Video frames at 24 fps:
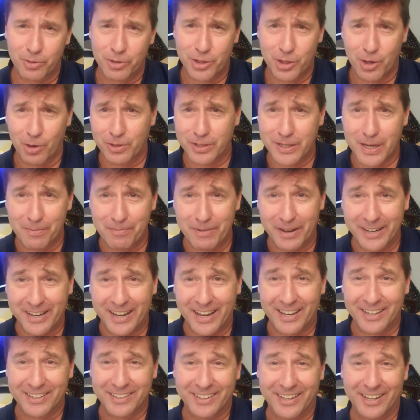choked up I
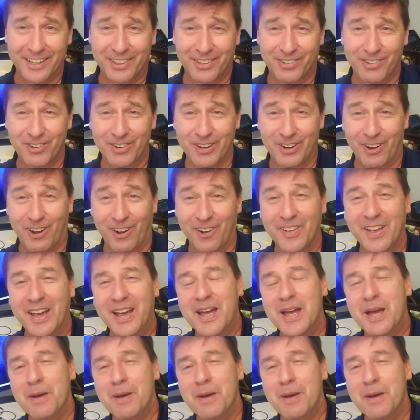can't get through it all.